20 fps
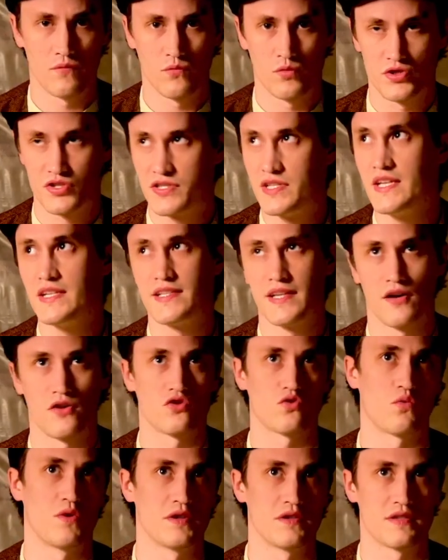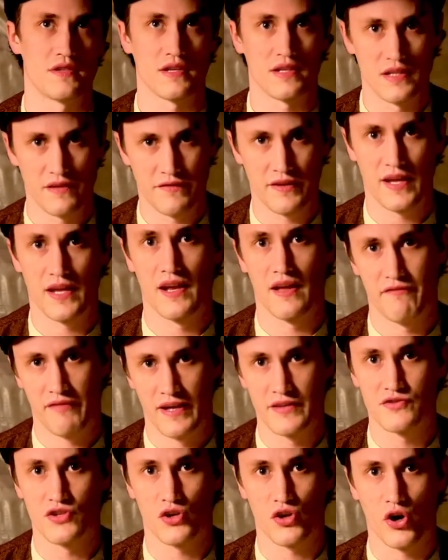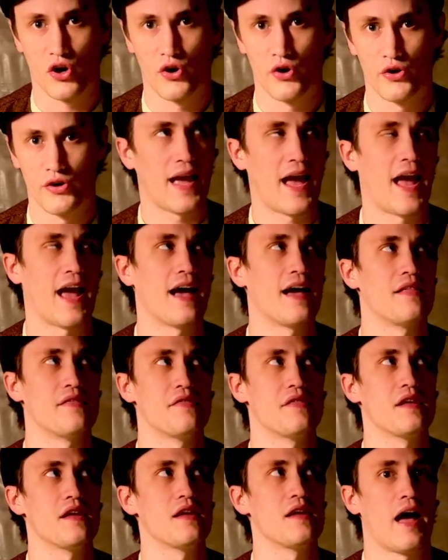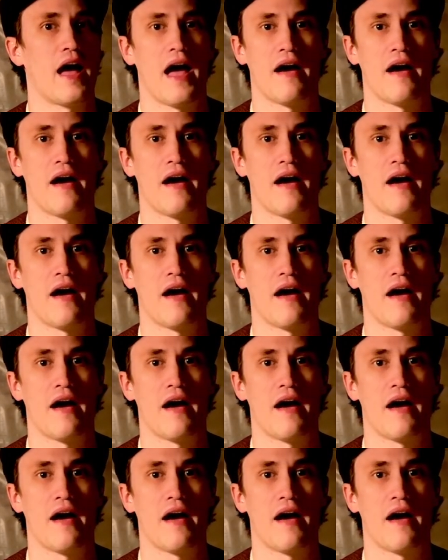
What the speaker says: which details when significant events occurred and the